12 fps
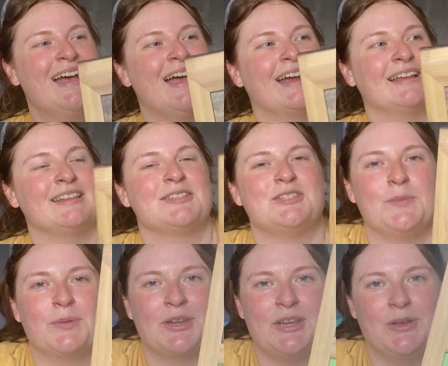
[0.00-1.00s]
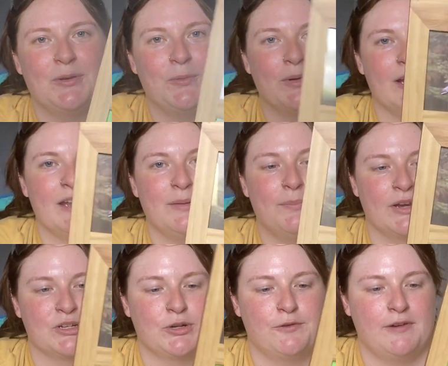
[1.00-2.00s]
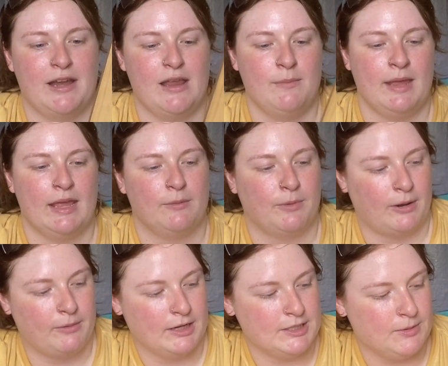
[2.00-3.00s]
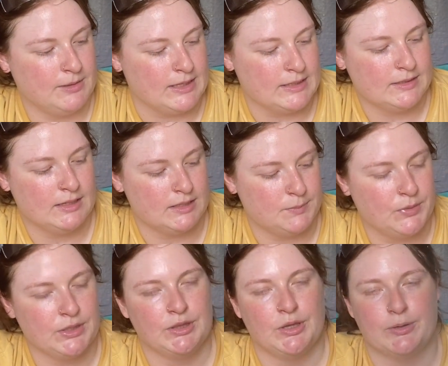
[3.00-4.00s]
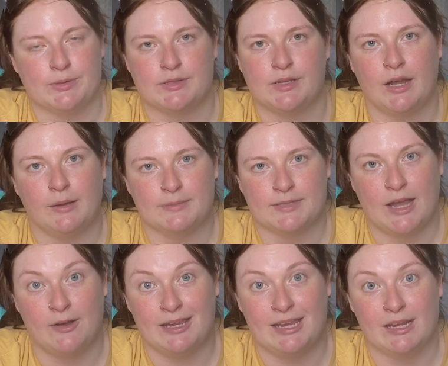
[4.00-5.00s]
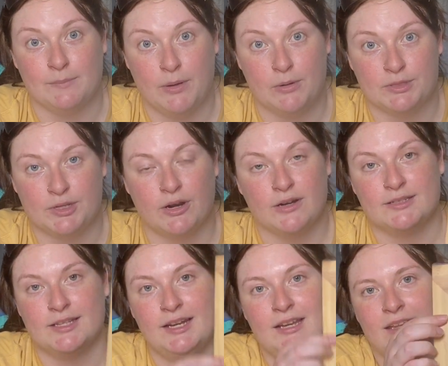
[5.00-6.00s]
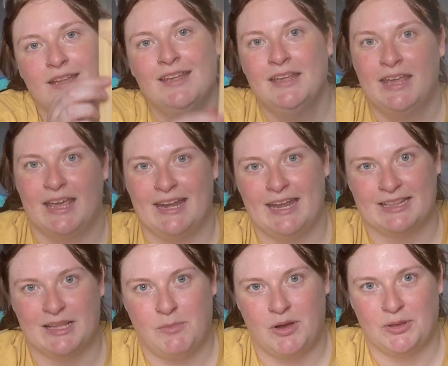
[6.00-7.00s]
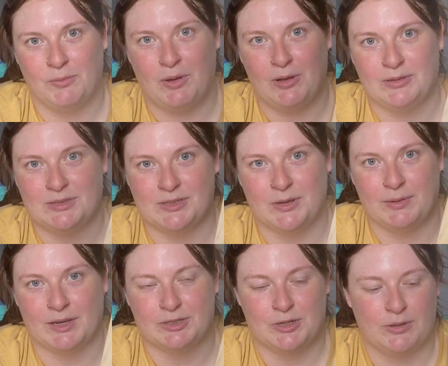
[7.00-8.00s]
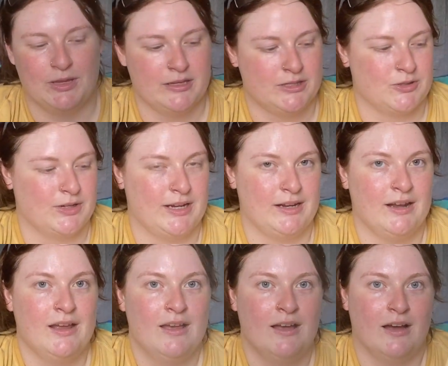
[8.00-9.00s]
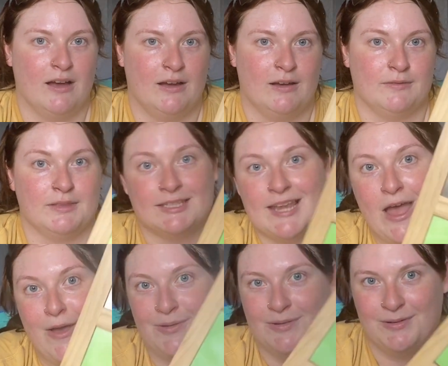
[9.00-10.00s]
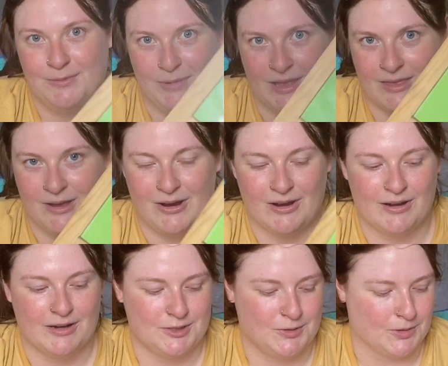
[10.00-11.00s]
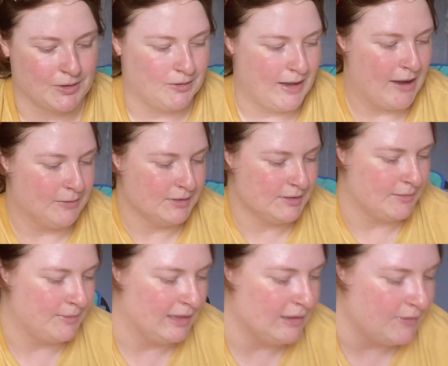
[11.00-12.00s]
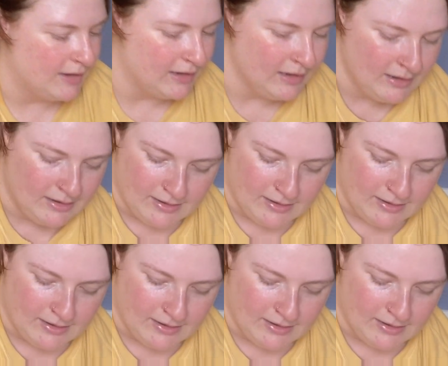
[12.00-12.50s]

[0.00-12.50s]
I got this super cute wooden picture frame, and what I wanna do with this is put those um, Skowhegan postcards in it and hang them on the wall so we can show the history of the town with our historical house that we live in.